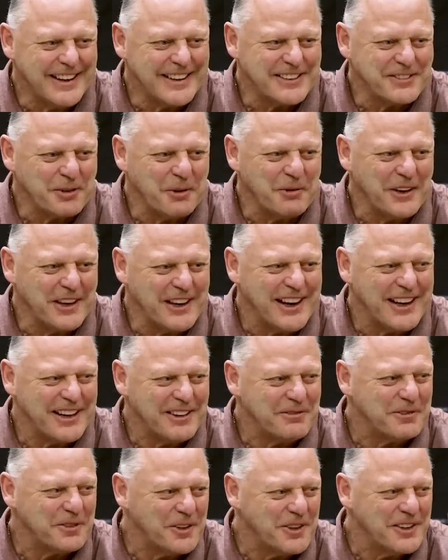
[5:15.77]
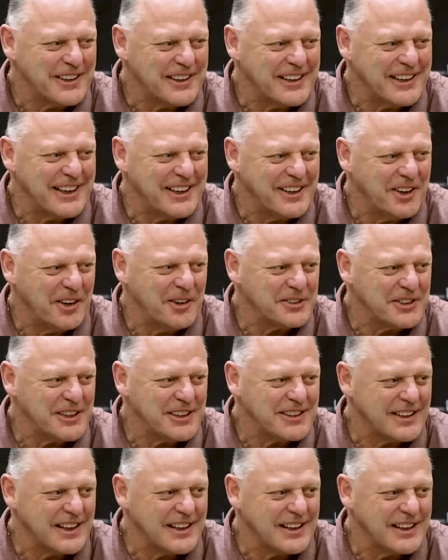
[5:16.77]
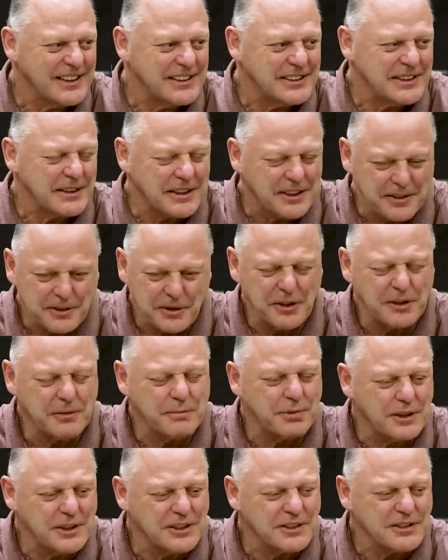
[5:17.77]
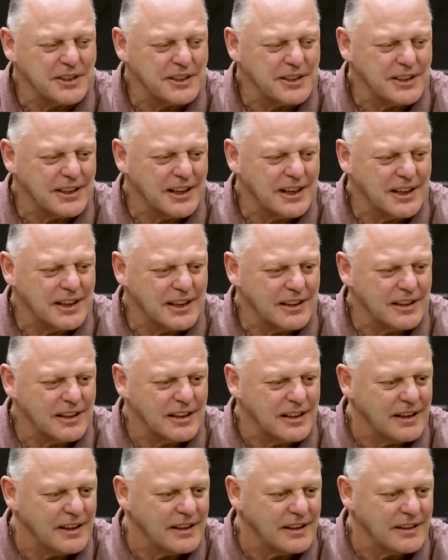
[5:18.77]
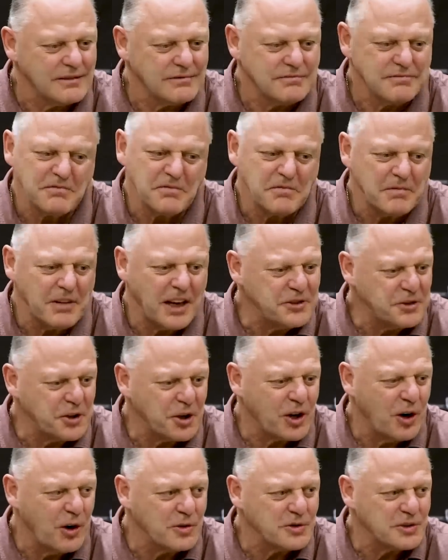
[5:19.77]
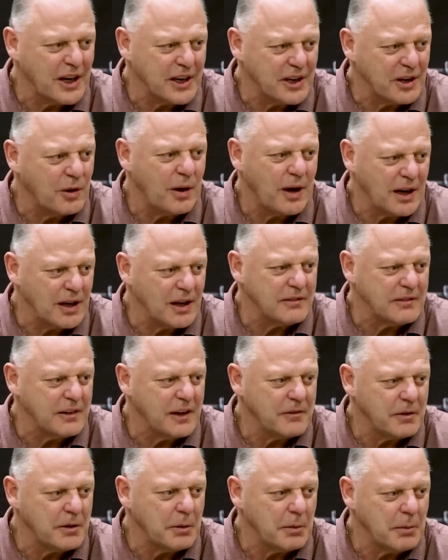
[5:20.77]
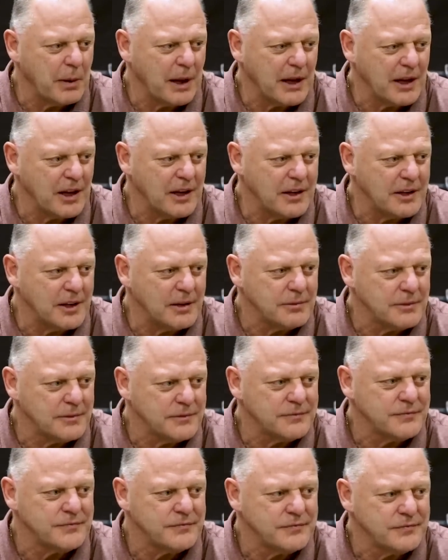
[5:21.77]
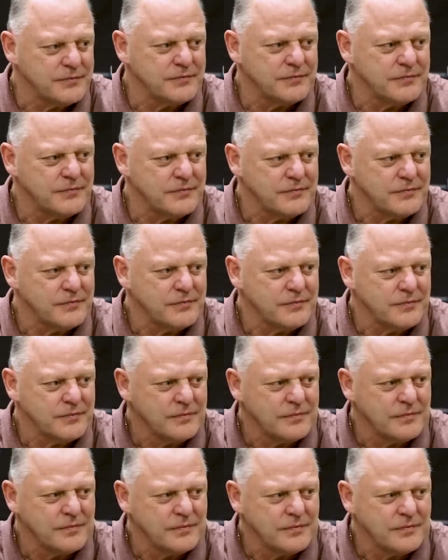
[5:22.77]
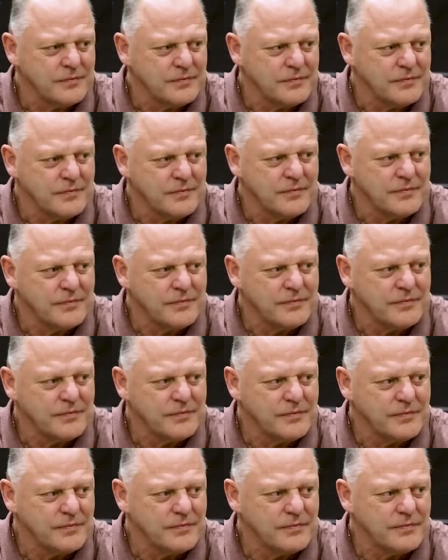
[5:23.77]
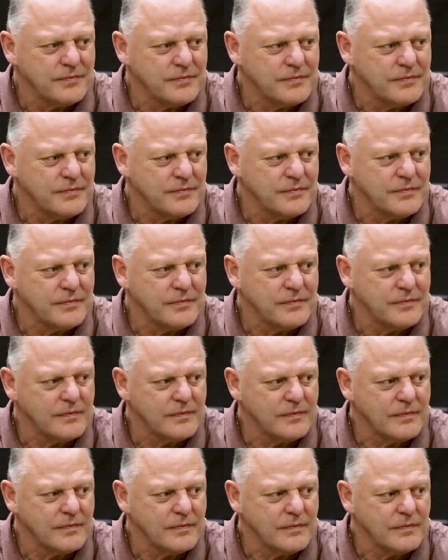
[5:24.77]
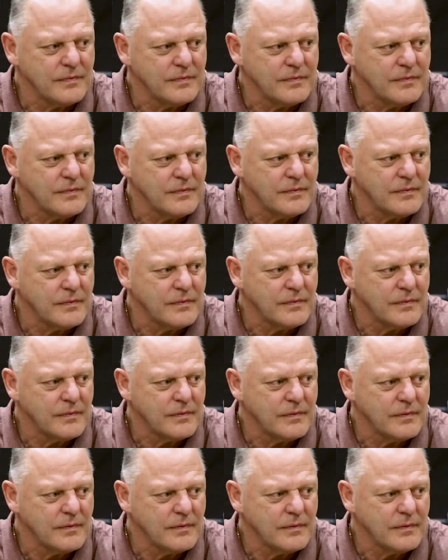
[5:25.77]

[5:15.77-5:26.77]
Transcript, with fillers: that's what we got him for, and he knows it, and he's a good person. And uh, as a coach, I know I love having him in my lineup is there any chance of, of, of seeing uh, Sammy Blais tomorrow?